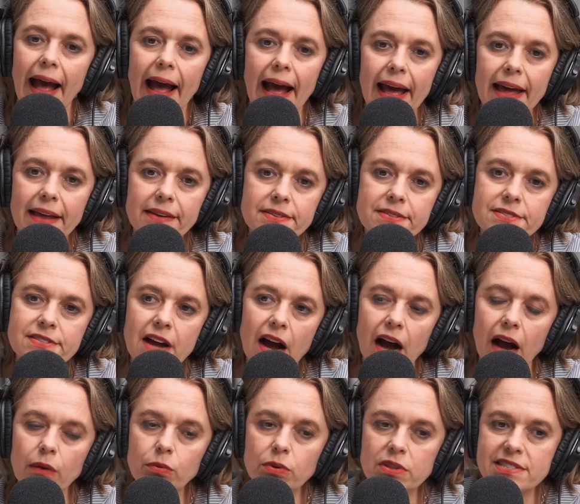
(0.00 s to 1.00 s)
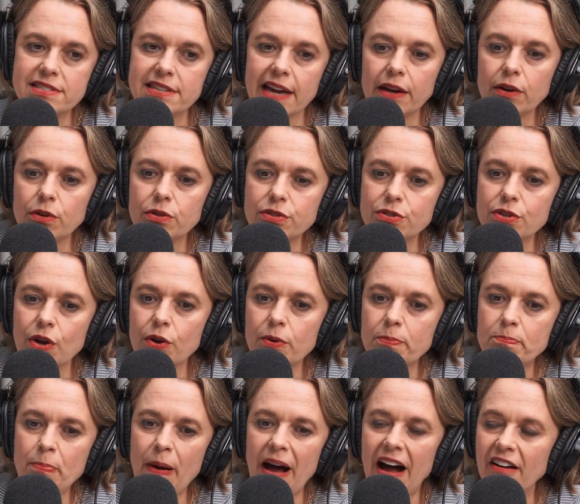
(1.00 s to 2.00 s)
And I would say also
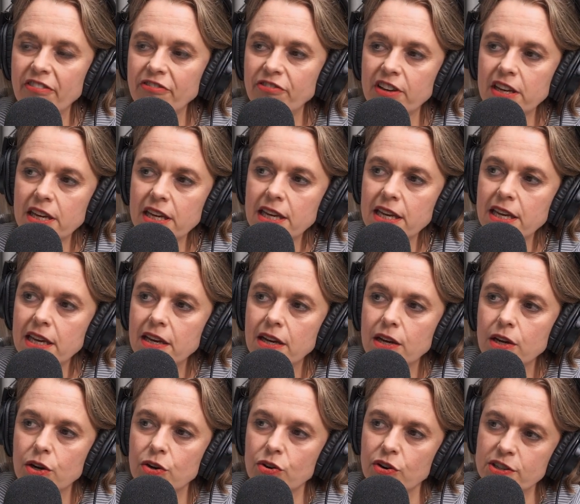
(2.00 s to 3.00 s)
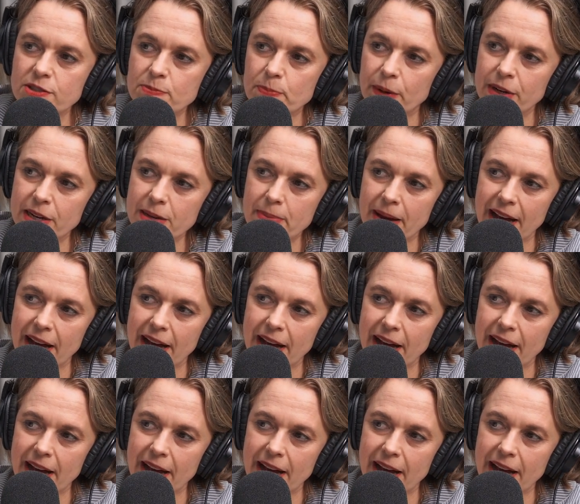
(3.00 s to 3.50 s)
puffy crossbody